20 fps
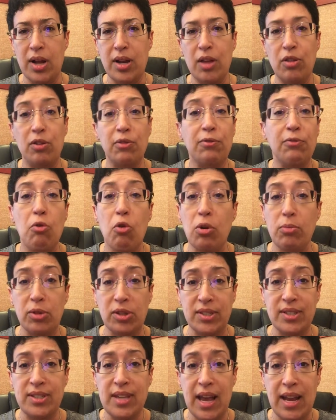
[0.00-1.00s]
another
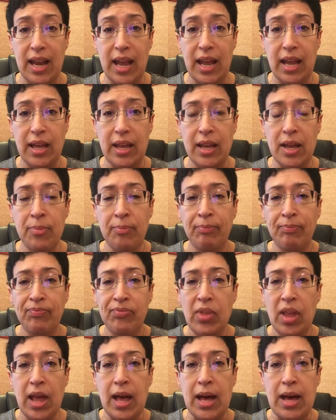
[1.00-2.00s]
formal setting,
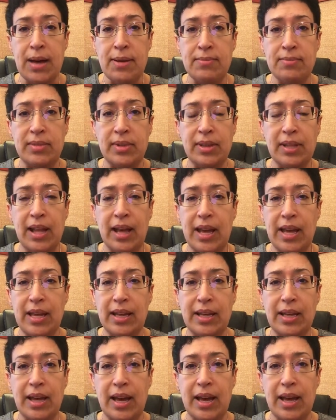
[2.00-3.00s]

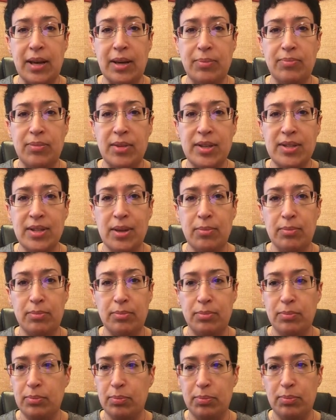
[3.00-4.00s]
like
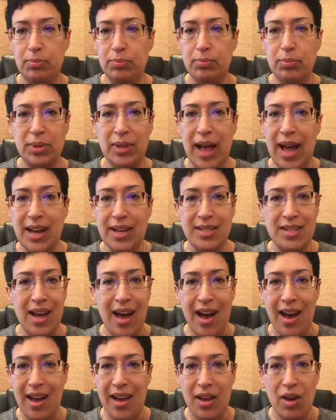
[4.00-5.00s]
some black
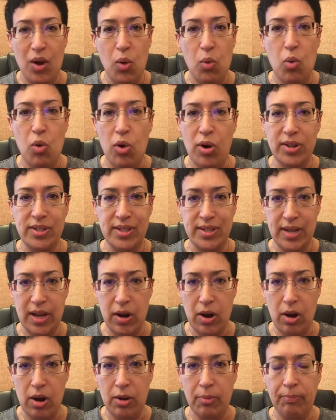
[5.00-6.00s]
tie awards
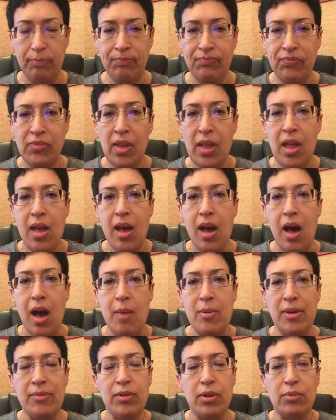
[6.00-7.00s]
dinner.
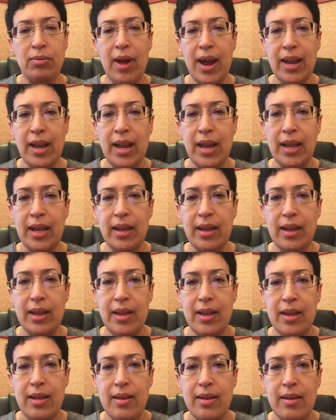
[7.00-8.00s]
If you're writing
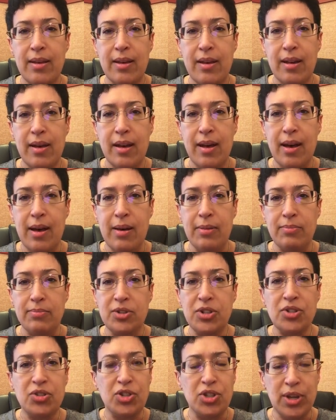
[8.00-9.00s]

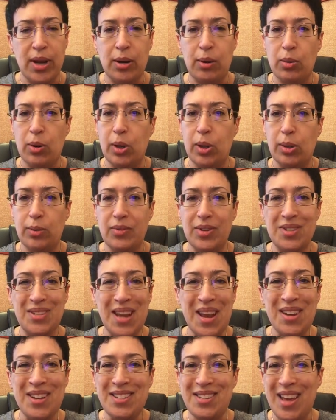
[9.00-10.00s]
just general, the
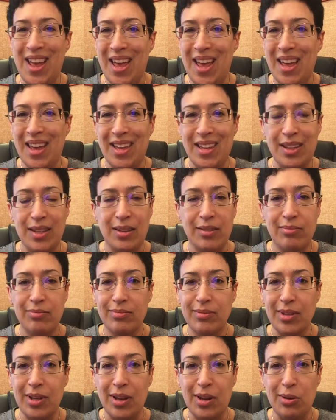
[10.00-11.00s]
day-to-day,
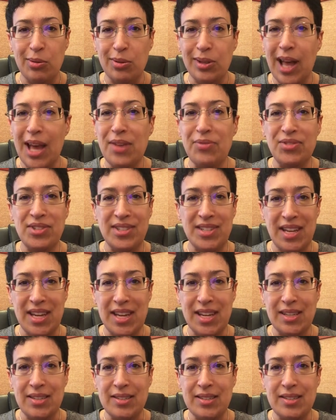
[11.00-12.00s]
life
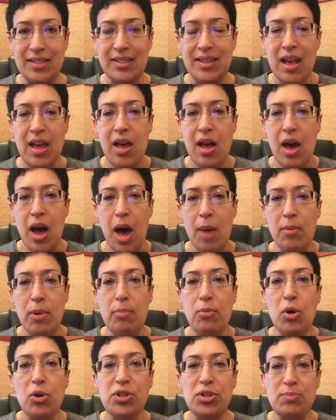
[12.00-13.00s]
scenes,
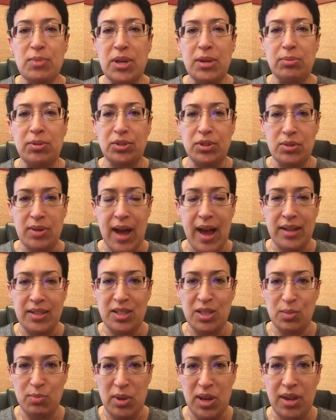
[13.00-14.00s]
most people do
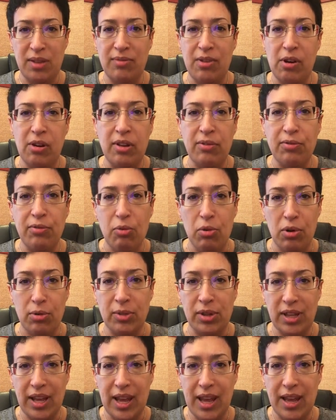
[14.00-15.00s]
not speak very
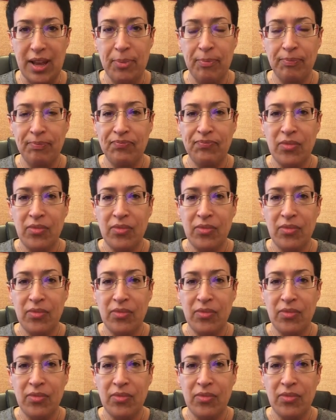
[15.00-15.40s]
formally.